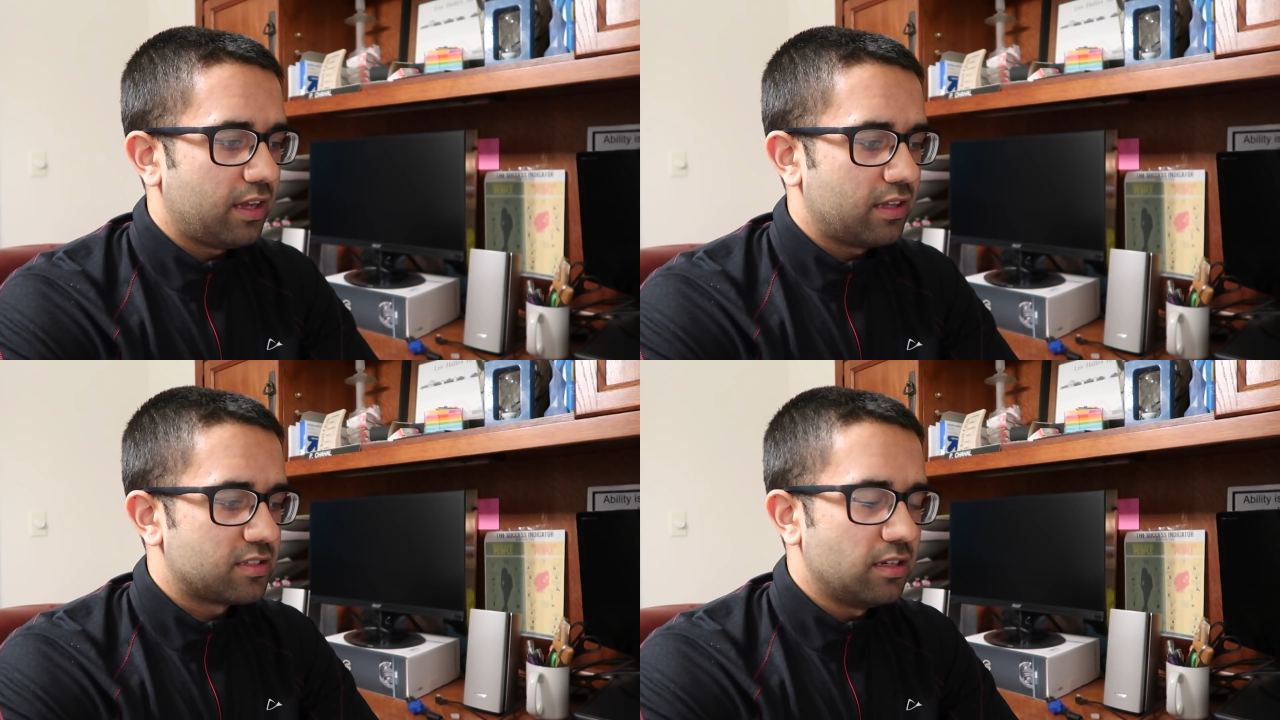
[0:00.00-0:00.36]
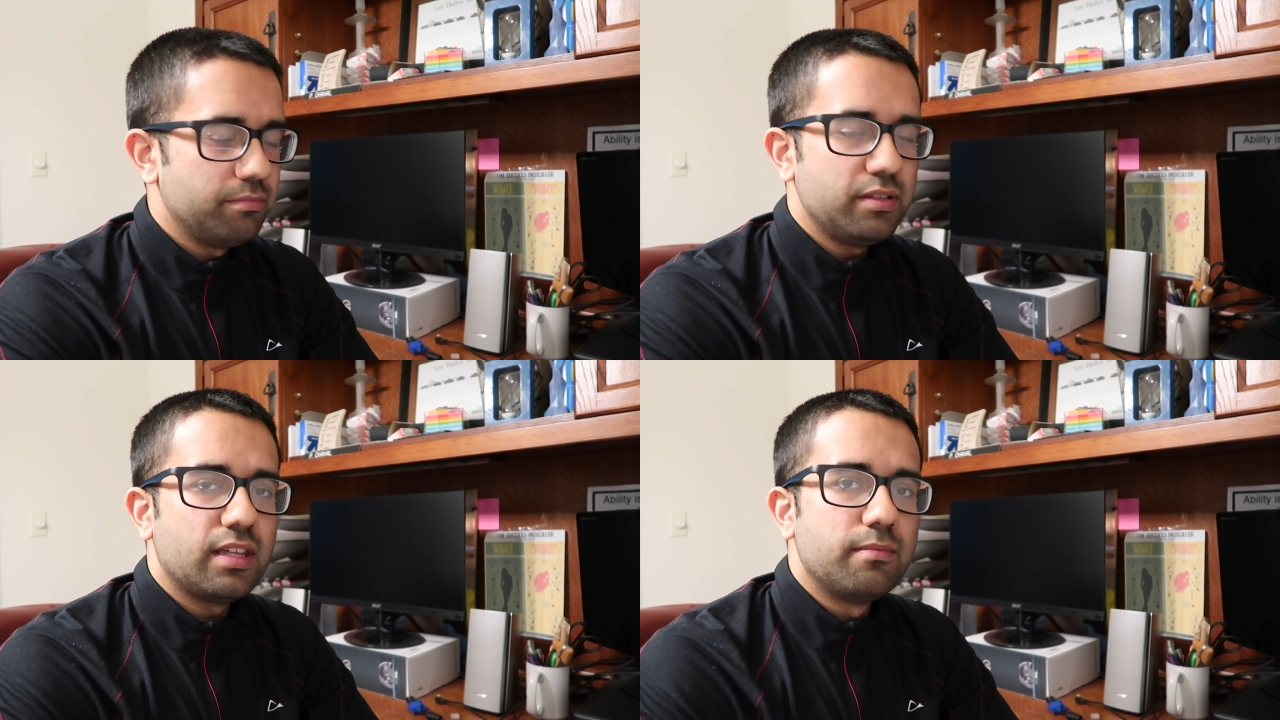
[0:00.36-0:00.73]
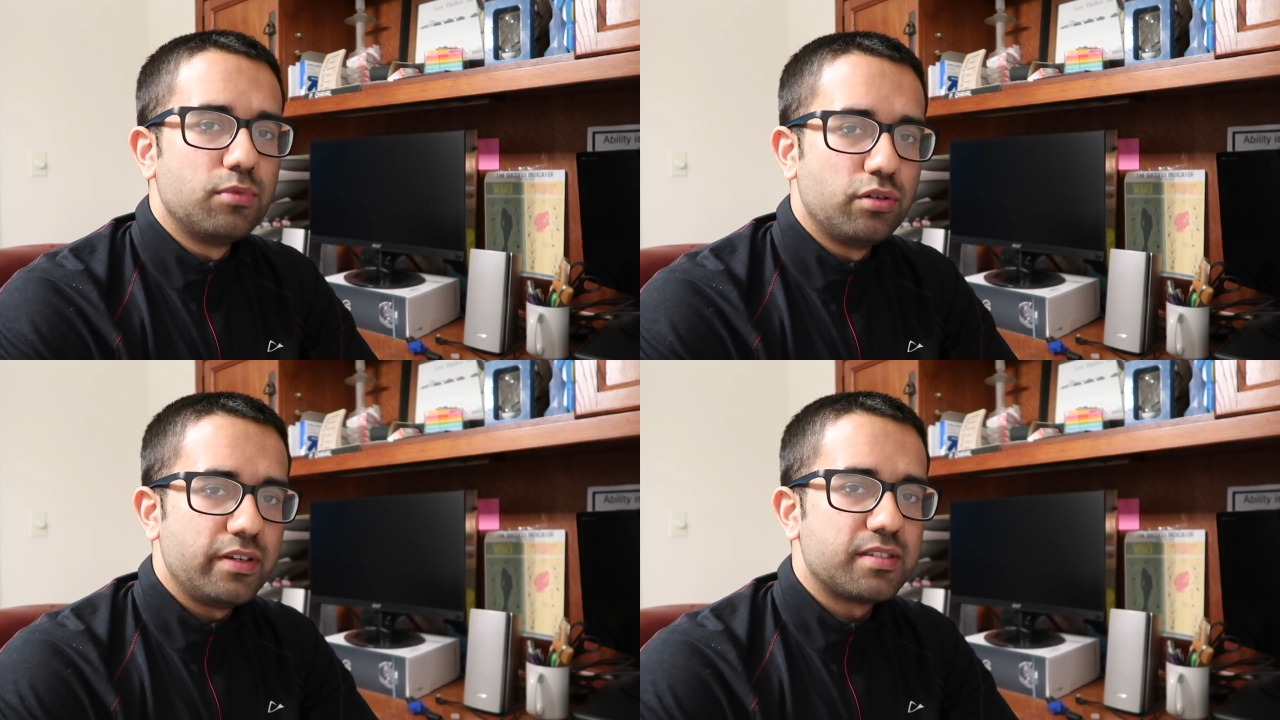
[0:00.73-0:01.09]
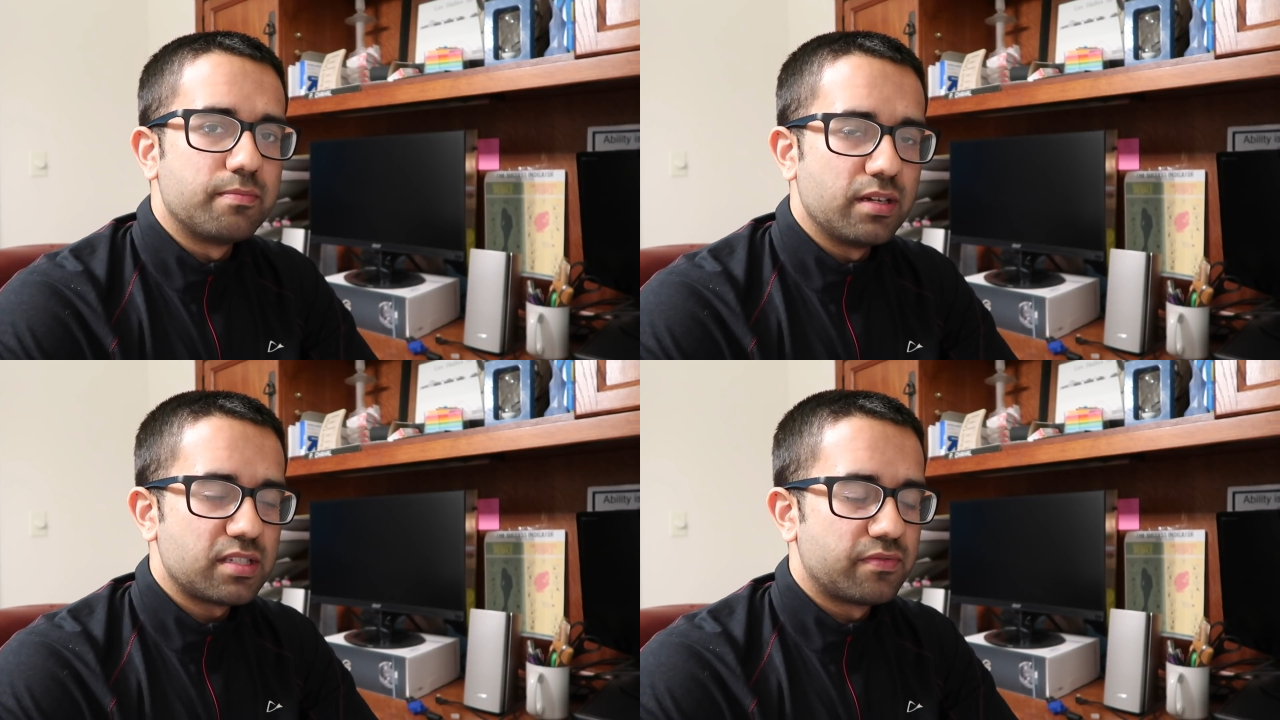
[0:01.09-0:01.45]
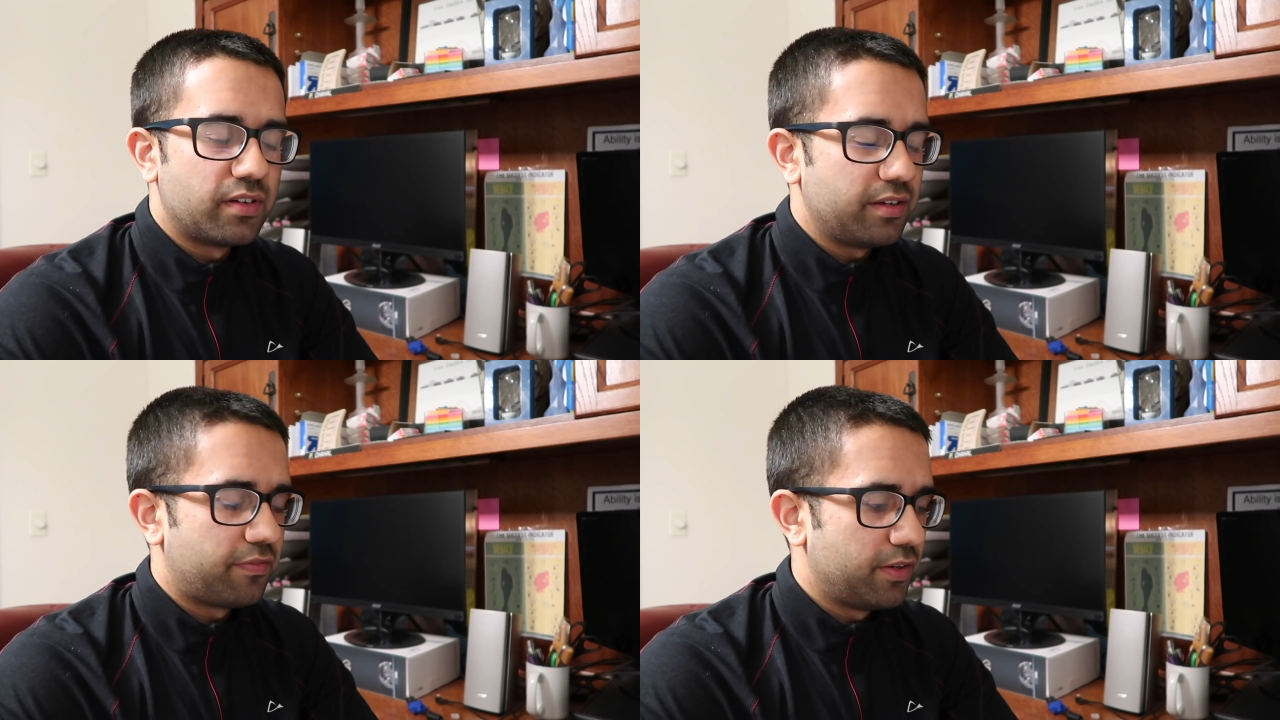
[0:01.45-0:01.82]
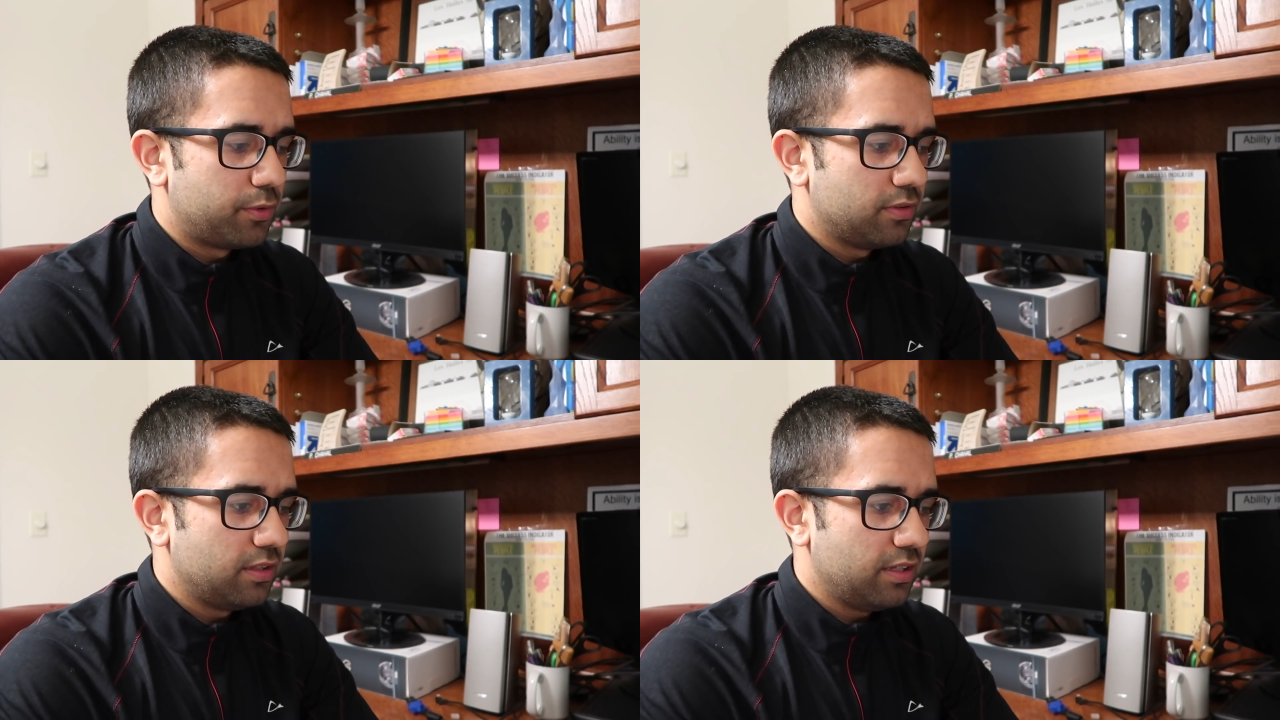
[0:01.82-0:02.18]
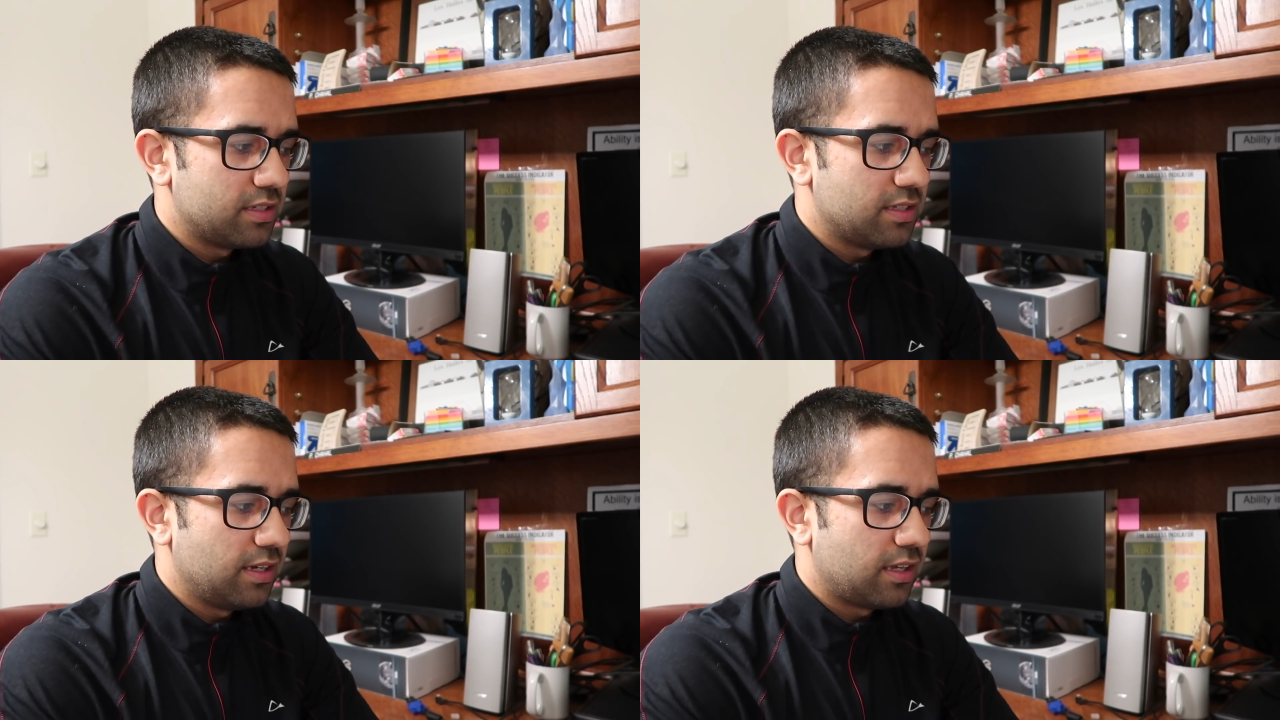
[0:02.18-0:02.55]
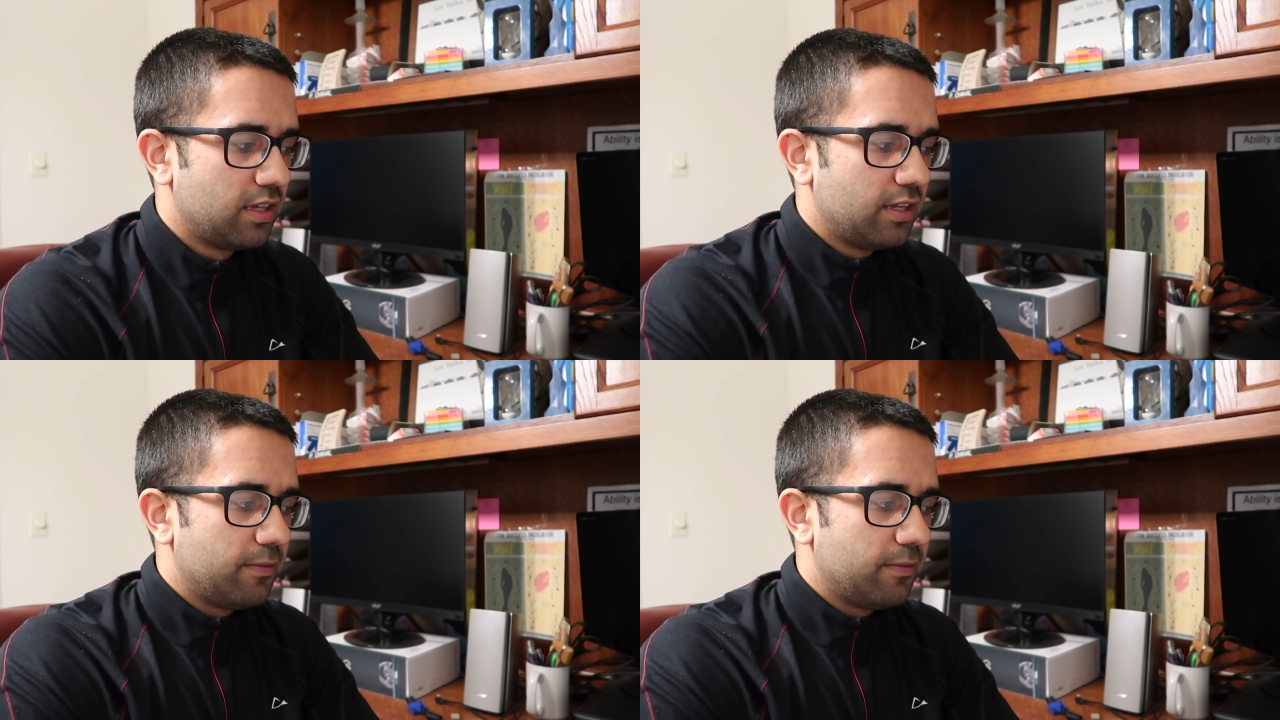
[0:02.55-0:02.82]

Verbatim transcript: And something that movies miss very frequently is like